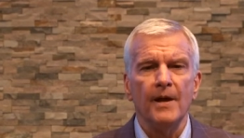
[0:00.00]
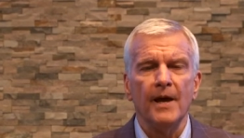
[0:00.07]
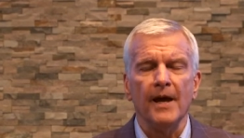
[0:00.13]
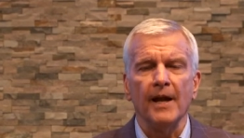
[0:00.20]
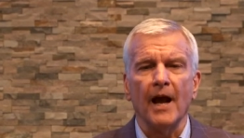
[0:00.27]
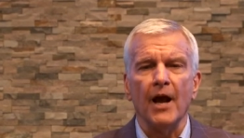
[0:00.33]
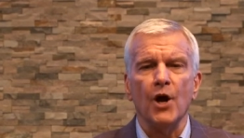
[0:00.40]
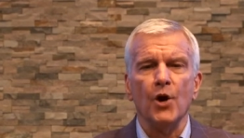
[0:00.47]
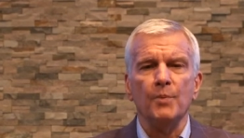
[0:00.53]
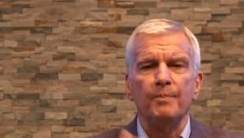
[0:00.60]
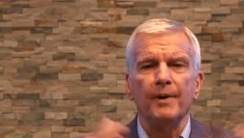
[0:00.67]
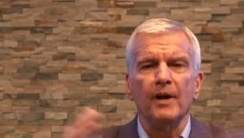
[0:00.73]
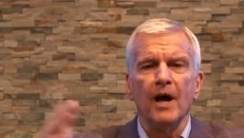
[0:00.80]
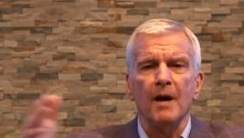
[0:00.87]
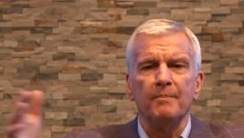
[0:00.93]
And I
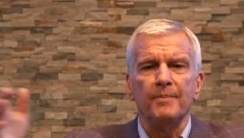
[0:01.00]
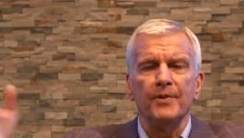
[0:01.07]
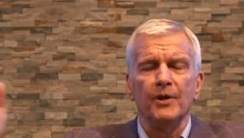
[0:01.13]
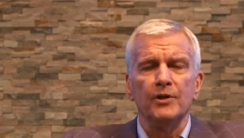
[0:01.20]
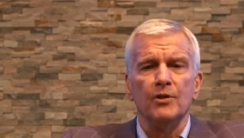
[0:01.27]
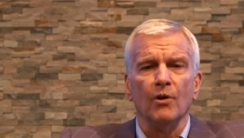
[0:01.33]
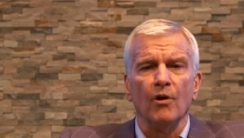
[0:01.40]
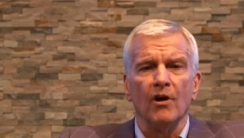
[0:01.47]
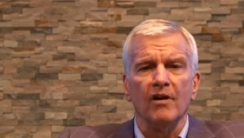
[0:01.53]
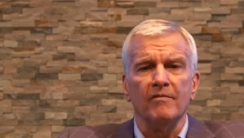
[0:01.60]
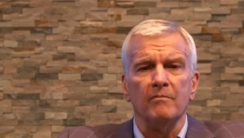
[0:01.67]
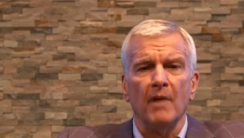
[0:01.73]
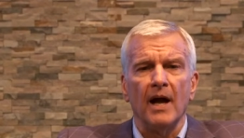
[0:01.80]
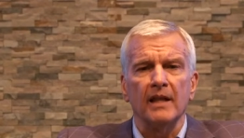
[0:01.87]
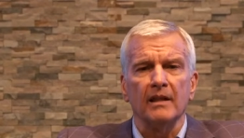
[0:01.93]
open up the door of
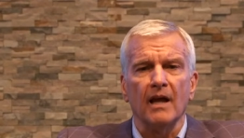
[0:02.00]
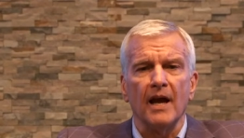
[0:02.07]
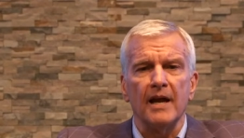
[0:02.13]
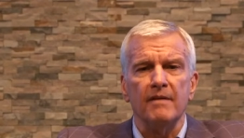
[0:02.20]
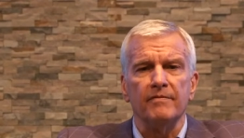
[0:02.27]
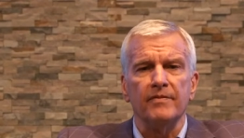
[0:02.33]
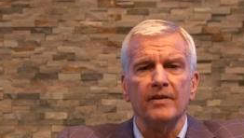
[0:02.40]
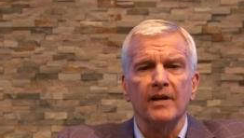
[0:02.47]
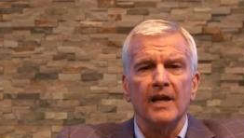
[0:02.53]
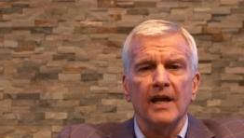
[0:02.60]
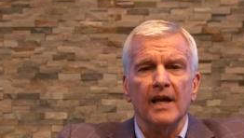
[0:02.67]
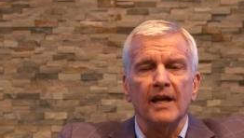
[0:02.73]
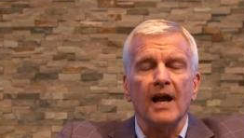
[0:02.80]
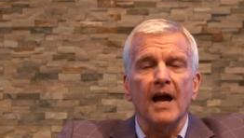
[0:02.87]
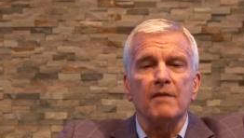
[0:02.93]
my life
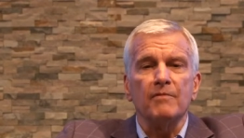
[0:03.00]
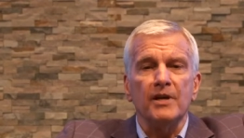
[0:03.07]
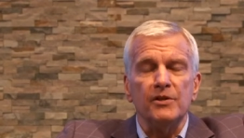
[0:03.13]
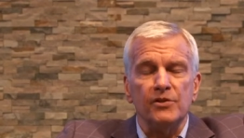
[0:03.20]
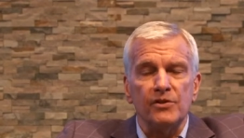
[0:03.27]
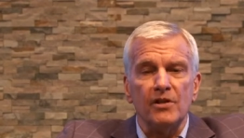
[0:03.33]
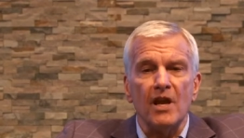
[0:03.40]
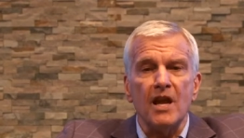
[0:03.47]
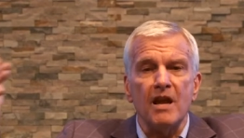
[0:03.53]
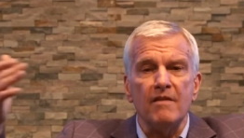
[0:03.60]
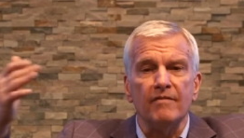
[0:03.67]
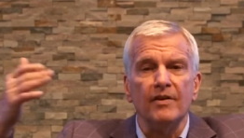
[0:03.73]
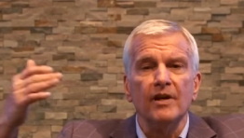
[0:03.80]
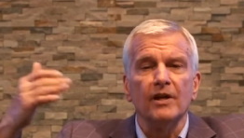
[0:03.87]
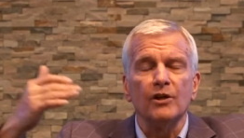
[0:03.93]
and I
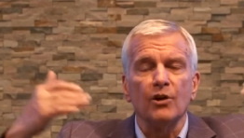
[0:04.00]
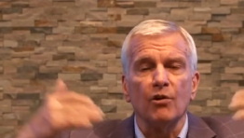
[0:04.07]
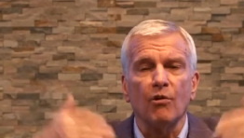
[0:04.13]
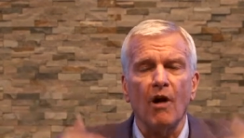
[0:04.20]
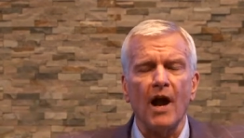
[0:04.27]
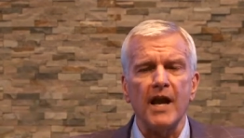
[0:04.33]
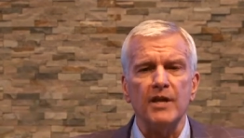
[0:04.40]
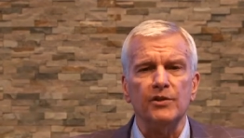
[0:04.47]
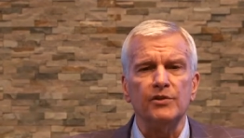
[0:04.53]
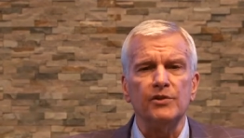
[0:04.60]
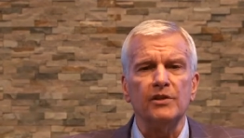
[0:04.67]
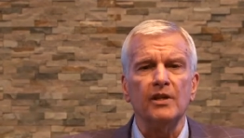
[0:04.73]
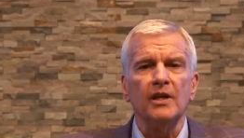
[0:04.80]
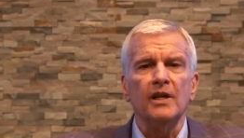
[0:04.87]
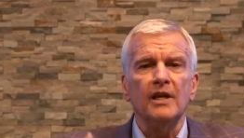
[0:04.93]
receive
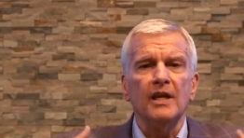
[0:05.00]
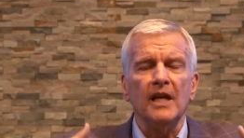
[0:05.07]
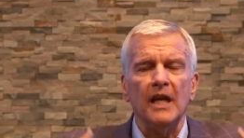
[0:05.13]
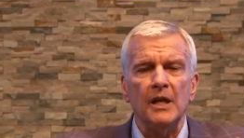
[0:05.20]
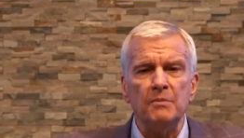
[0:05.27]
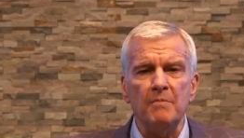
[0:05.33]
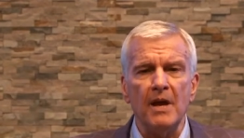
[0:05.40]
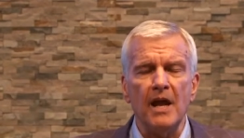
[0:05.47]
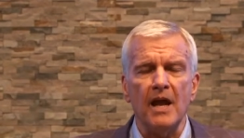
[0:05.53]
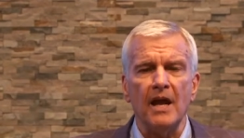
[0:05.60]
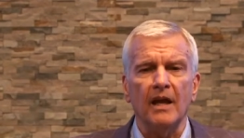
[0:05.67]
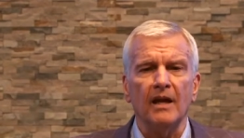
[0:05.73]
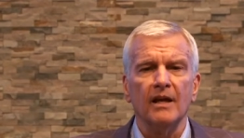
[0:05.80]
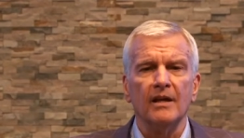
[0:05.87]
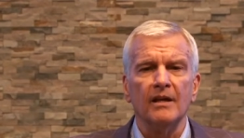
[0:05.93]
Christ in
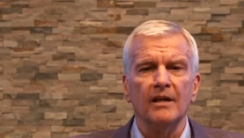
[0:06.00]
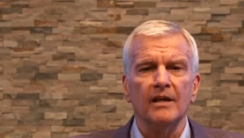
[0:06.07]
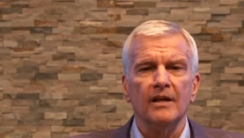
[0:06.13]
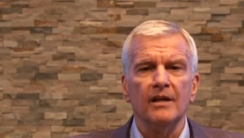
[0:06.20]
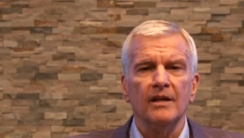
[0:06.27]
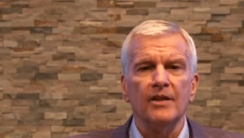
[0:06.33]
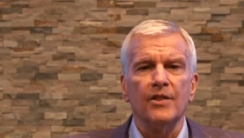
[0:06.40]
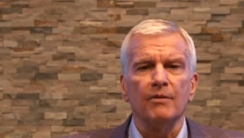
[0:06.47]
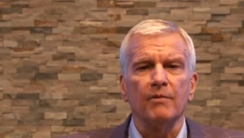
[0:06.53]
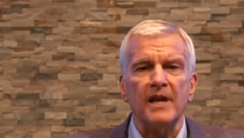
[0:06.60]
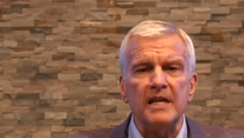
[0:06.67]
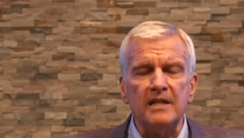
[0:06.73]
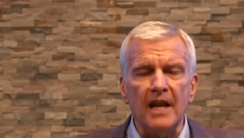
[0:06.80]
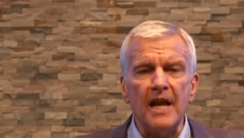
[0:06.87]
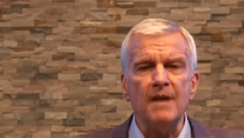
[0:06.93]
me, the
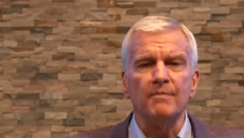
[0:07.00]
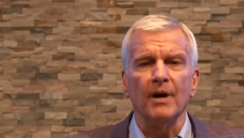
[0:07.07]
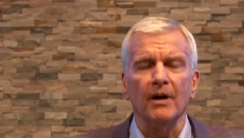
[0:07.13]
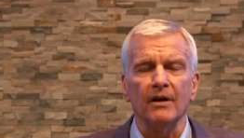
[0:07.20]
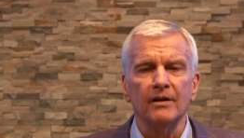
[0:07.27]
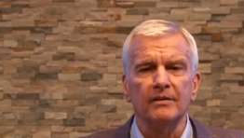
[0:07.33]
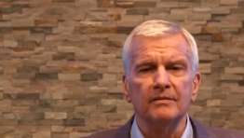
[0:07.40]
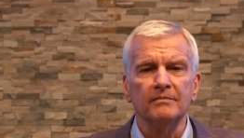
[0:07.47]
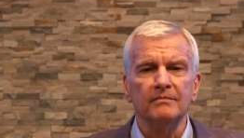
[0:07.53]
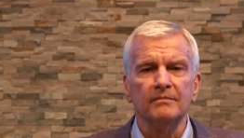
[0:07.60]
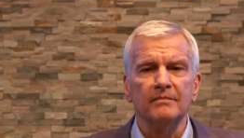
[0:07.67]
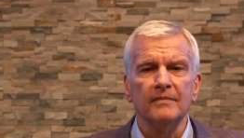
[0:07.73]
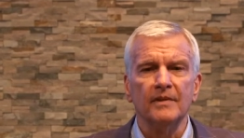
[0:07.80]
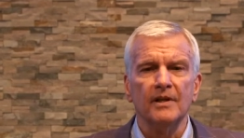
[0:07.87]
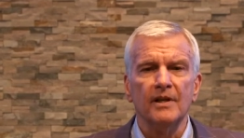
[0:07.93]
Redeemer.
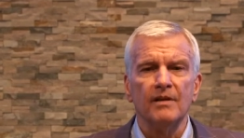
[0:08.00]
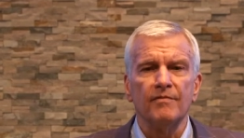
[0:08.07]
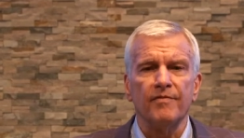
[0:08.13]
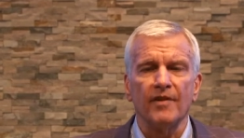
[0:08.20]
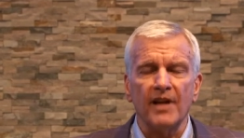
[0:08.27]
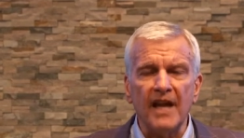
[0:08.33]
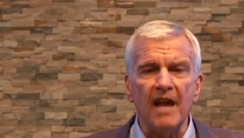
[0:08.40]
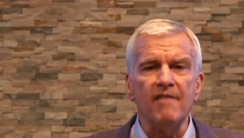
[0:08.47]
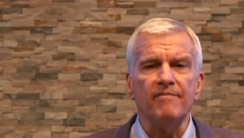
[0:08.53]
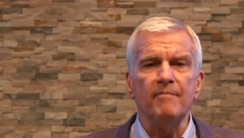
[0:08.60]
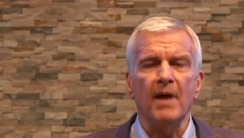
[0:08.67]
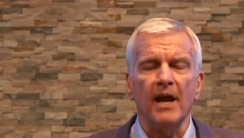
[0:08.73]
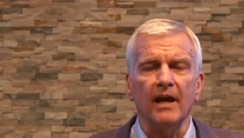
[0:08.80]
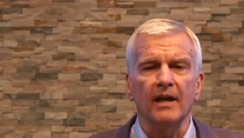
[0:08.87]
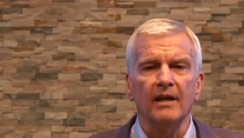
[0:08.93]
Forgive
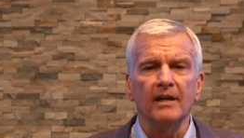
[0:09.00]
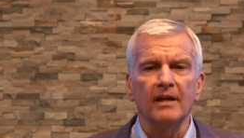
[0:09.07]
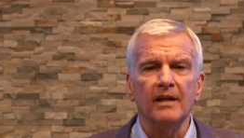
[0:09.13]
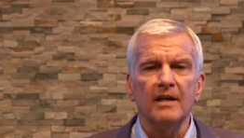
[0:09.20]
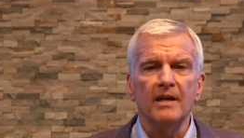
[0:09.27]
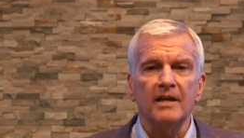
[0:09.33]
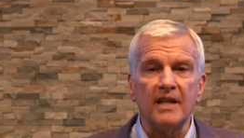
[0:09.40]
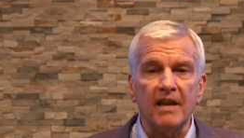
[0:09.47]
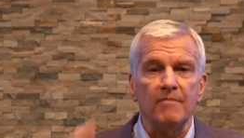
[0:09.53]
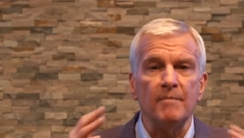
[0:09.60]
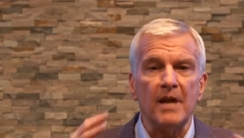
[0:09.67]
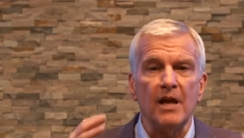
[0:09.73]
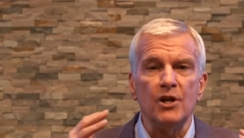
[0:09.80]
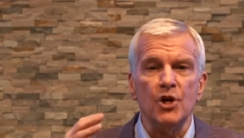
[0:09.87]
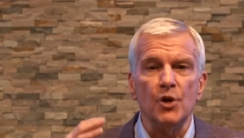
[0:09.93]
me. Give
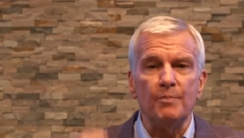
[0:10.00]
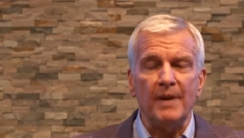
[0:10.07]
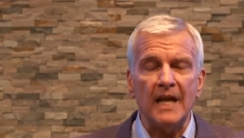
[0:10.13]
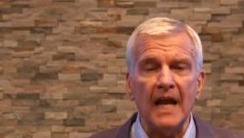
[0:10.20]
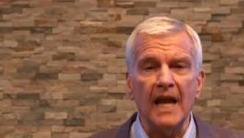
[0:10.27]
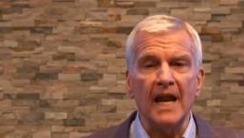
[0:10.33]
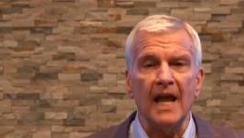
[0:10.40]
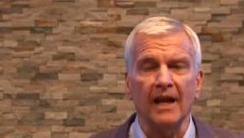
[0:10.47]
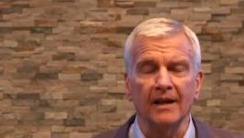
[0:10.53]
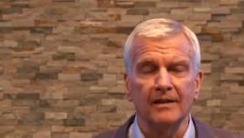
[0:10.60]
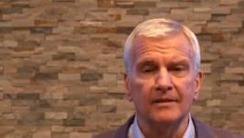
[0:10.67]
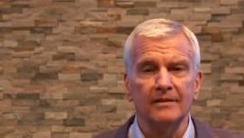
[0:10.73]
me a new beginning.